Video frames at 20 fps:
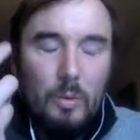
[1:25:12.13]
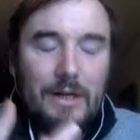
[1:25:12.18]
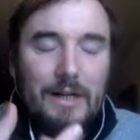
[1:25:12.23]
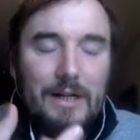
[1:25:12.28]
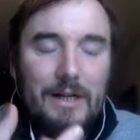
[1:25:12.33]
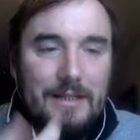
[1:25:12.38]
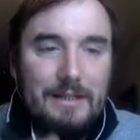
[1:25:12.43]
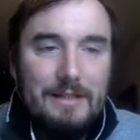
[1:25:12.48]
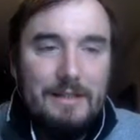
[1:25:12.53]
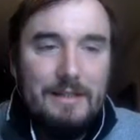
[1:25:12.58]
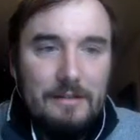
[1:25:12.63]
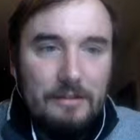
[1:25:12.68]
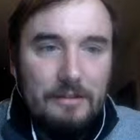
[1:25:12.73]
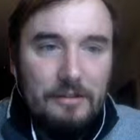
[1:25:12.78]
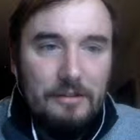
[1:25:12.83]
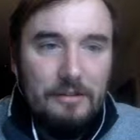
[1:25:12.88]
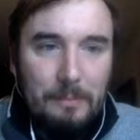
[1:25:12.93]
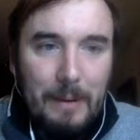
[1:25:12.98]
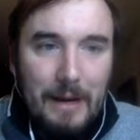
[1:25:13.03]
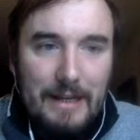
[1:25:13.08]
What
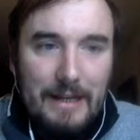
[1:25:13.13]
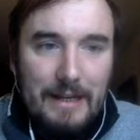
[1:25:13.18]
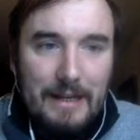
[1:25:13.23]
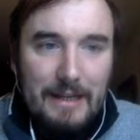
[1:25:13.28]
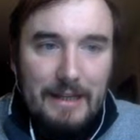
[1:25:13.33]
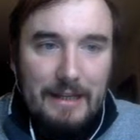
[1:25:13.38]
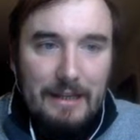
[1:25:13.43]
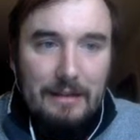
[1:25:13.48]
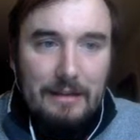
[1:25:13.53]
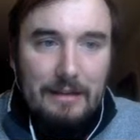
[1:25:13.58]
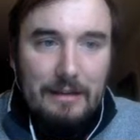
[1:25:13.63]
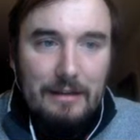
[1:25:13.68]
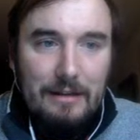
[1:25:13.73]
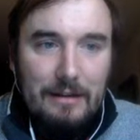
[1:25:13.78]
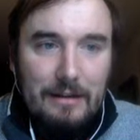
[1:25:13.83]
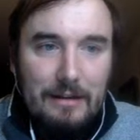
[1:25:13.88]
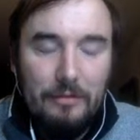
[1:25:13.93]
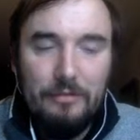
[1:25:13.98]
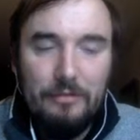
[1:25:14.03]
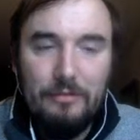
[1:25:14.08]
spiny
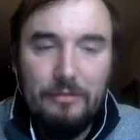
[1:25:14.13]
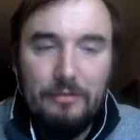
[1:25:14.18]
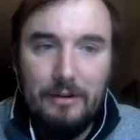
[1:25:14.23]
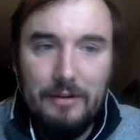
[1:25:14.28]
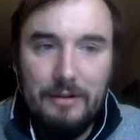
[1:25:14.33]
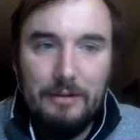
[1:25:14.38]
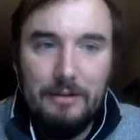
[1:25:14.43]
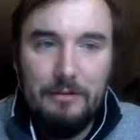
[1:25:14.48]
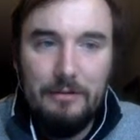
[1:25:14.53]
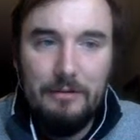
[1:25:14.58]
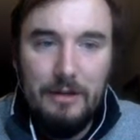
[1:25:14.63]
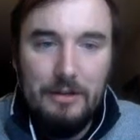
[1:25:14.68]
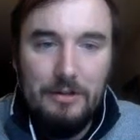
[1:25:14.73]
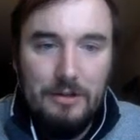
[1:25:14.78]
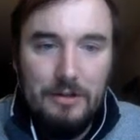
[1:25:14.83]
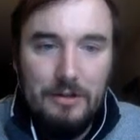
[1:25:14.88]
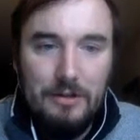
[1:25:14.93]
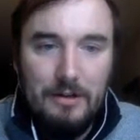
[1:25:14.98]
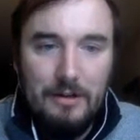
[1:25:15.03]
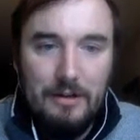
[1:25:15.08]
Australian
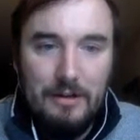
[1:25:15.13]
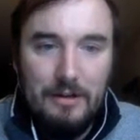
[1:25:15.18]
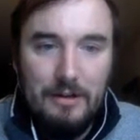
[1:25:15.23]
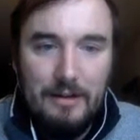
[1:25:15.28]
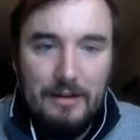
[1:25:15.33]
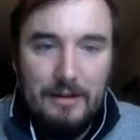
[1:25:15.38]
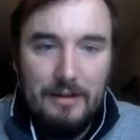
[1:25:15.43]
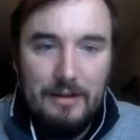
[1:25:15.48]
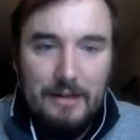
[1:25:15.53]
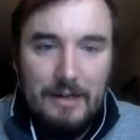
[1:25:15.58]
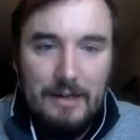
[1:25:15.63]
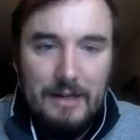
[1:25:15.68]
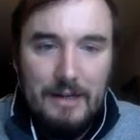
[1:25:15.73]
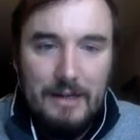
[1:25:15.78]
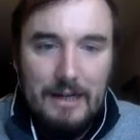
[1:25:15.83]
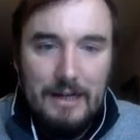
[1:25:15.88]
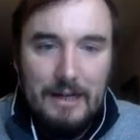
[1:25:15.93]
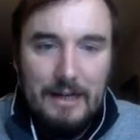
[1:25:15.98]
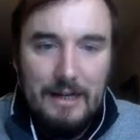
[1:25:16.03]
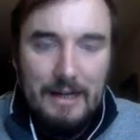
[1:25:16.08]
creature
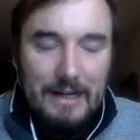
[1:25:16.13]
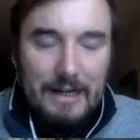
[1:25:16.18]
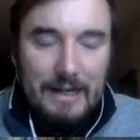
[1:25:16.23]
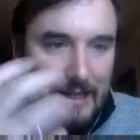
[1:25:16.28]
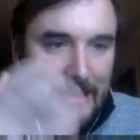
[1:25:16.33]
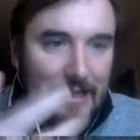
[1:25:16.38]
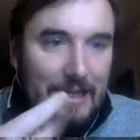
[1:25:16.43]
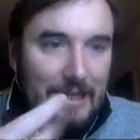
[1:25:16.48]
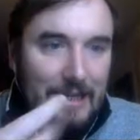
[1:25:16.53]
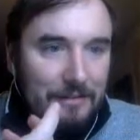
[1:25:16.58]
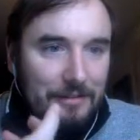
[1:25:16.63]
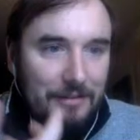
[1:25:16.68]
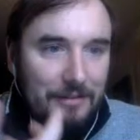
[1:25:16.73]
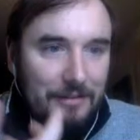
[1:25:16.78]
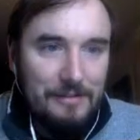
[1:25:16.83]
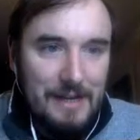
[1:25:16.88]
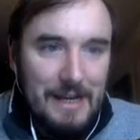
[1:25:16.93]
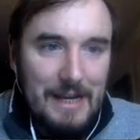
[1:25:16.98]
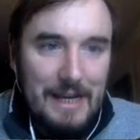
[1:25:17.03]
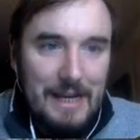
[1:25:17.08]
kind of has
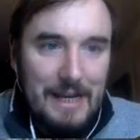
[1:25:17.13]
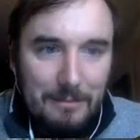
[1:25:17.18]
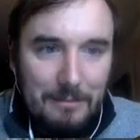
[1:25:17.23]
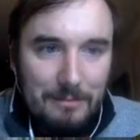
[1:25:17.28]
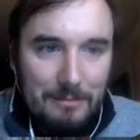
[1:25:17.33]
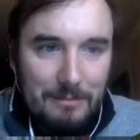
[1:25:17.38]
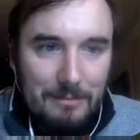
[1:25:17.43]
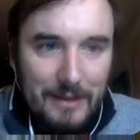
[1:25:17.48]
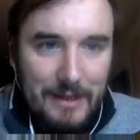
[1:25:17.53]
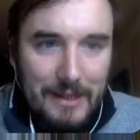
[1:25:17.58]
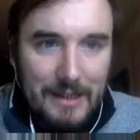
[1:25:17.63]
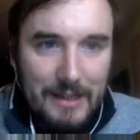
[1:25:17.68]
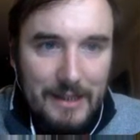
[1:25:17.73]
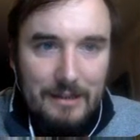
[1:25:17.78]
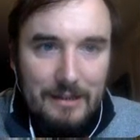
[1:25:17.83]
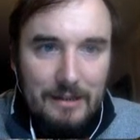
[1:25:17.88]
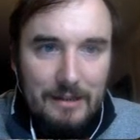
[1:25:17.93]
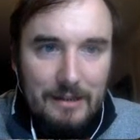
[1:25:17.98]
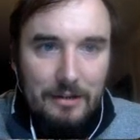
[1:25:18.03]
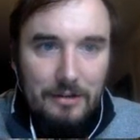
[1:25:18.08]
this name?
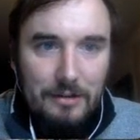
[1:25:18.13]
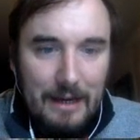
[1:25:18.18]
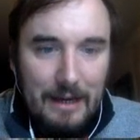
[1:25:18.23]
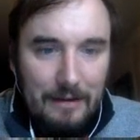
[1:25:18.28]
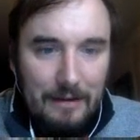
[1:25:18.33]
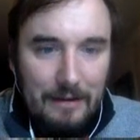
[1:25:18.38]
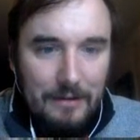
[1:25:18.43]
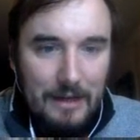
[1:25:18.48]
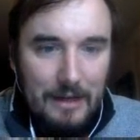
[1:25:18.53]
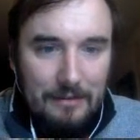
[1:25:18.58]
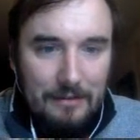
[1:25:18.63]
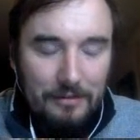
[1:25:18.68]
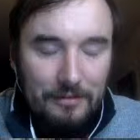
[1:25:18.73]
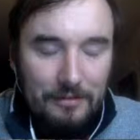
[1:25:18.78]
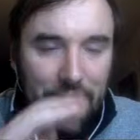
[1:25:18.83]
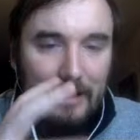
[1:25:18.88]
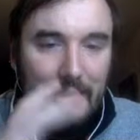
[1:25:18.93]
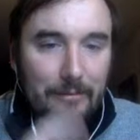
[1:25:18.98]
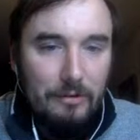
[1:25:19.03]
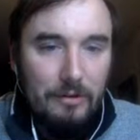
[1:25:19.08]
Like, you know, you have it's
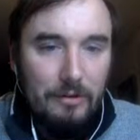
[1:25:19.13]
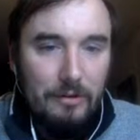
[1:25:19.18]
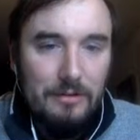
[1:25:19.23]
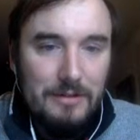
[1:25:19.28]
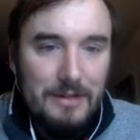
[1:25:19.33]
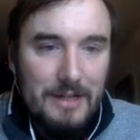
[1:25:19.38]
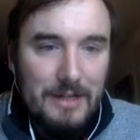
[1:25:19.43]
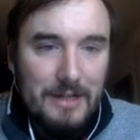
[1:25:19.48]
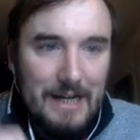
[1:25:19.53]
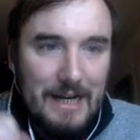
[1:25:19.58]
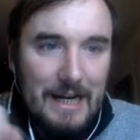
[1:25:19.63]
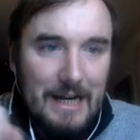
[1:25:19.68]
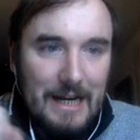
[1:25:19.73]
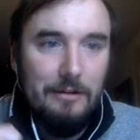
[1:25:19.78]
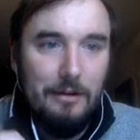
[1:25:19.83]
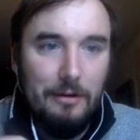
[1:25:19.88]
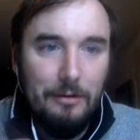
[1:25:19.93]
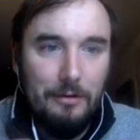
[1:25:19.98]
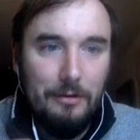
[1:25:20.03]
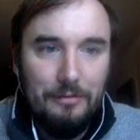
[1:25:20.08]
the same root,
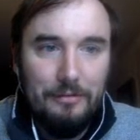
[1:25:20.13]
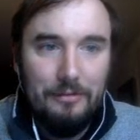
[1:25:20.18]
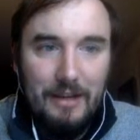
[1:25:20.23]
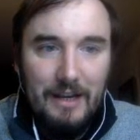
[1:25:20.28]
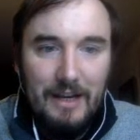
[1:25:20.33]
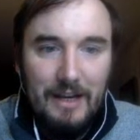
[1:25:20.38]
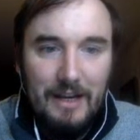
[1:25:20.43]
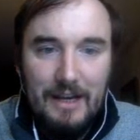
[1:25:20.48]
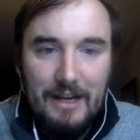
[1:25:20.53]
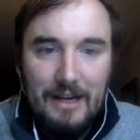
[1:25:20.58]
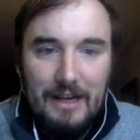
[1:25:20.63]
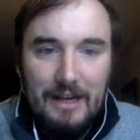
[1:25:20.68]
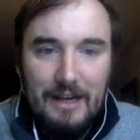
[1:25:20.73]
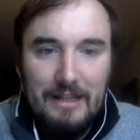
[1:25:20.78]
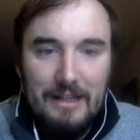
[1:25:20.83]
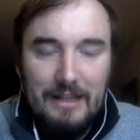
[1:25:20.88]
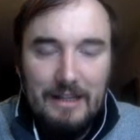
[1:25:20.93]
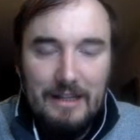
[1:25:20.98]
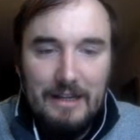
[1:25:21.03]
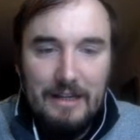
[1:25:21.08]
echinos.
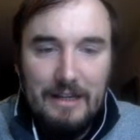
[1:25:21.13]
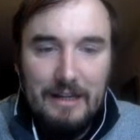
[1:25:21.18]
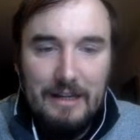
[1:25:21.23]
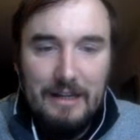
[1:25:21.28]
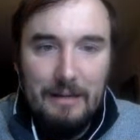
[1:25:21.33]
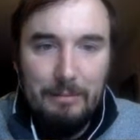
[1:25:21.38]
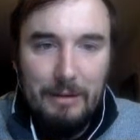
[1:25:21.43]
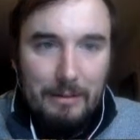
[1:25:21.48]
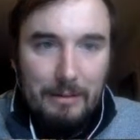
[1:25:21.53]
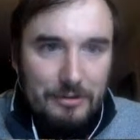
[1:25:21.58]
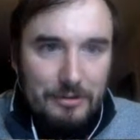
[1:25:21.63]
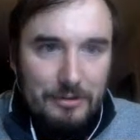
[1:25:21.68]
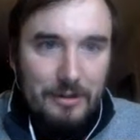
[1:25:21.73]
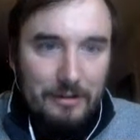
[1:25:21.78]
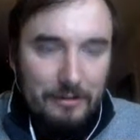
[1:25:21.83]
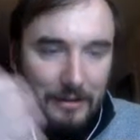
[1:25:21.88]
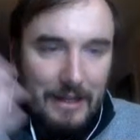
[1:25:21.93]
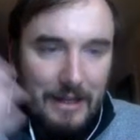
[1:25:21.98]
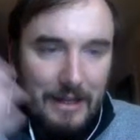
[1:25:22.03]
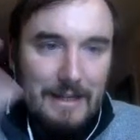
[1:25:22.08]
Like, Bramble
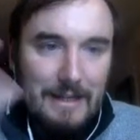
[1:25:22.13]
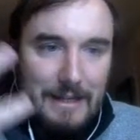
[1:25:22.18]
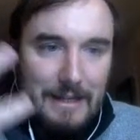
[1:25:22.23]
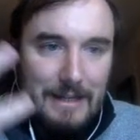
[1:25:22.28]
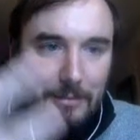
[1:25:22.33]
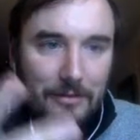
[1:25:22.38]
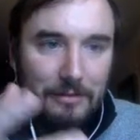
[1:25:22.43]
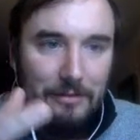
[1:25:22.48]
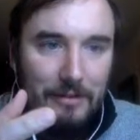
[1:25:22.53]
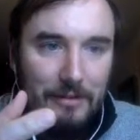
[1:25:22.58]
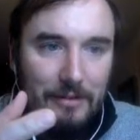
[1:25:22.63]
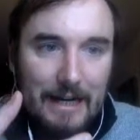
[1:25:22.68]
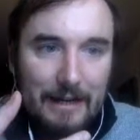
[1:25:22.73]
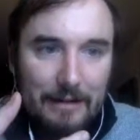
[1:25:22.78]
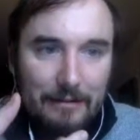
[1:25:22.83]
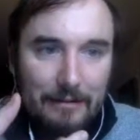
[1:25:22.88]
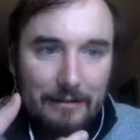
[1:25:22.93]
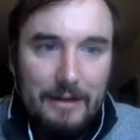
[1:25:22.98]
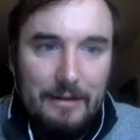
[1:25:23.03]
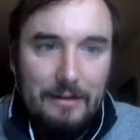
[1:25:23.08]
Shark's Latin name is
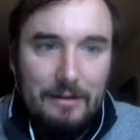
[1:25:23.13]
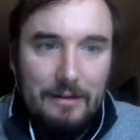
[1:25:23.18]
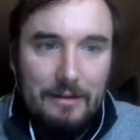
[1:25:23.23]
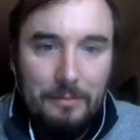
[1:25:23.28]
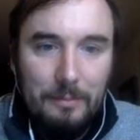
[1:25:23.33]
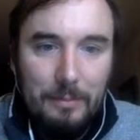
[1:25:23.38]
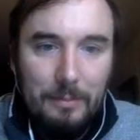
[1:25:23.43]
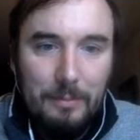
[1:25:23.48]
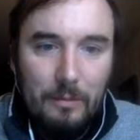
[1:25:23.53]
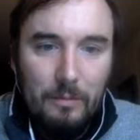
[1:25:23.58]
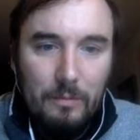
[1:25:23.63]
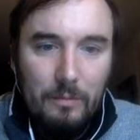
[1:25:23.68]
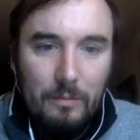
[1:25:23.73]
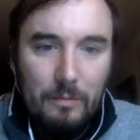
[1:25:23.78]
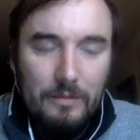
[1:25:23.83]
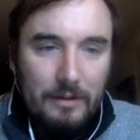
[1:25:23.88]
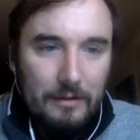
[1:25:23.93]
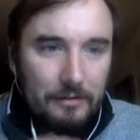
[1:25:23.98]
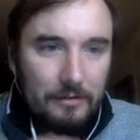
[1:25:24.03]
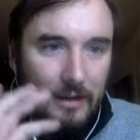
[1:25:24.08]
Echinorhinus, but
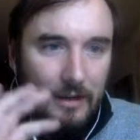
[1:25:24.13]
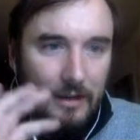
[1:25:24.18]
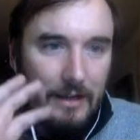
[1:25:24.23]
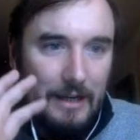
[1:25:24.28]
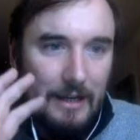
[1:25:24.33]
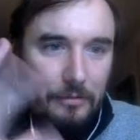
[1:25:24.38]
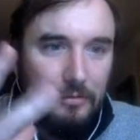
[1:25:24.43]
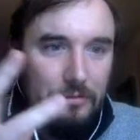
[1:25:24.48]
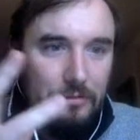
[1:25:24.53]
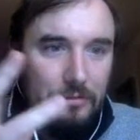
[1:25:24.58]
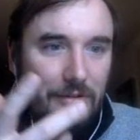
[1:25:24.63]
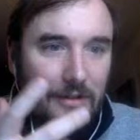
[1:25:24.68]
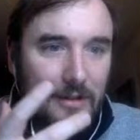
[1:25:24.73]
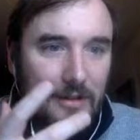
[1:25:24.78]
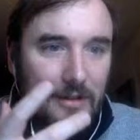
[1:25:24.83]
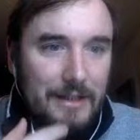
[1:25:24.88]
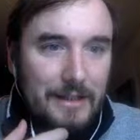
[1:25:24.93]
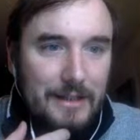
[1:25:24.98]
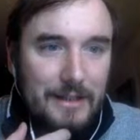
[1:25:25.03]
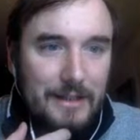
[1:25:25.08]
there's a
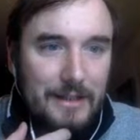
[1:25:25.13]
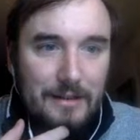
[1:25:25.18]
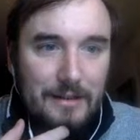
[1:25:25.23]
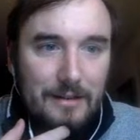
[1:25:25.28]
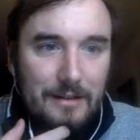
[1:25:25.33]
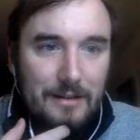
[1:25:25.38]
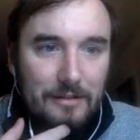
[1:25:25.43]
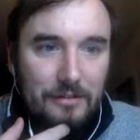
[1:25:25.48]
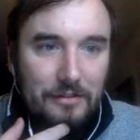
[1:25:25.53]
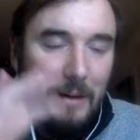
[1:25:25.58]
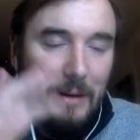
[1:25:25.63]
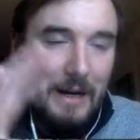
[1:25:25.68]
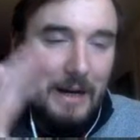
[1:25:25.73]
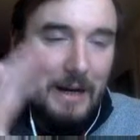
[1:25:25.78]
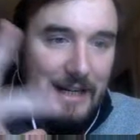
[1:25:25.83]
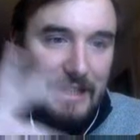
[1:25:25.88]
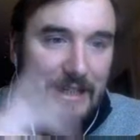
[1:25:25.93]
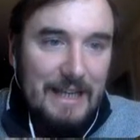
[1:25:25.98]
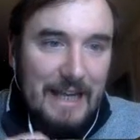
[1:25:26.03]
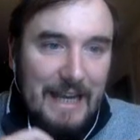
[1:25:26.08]
Australian
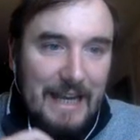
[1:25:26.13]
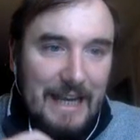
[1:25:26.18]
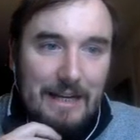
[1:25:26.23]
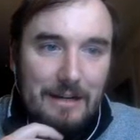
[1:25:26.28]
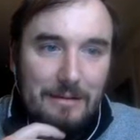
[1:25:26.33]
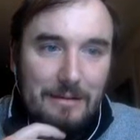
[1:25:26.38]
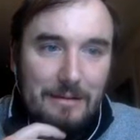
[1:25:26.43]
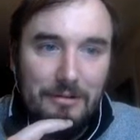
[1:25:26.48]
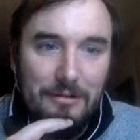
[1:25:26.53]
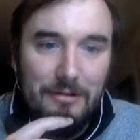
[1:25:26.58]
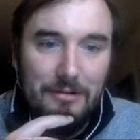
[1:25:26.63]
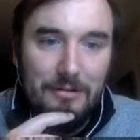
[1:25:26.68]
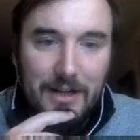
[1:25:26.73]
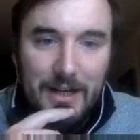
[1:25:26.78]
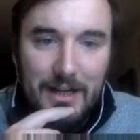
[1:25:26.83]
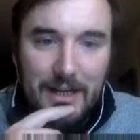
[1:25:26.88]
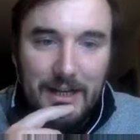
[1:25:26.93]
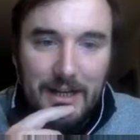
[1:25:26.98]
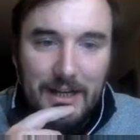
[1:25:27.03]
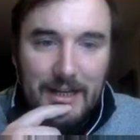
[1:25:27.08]
spiny animal